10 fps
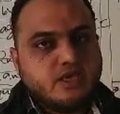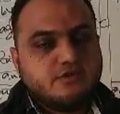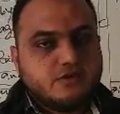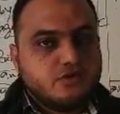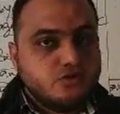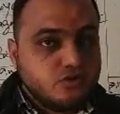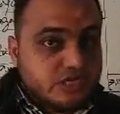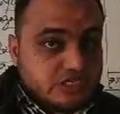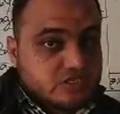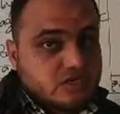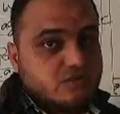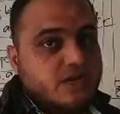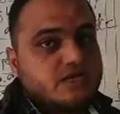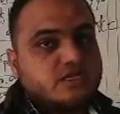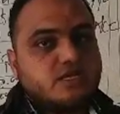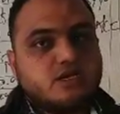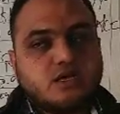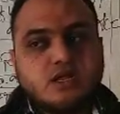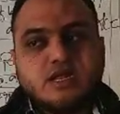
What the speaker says: If you do this sum, I think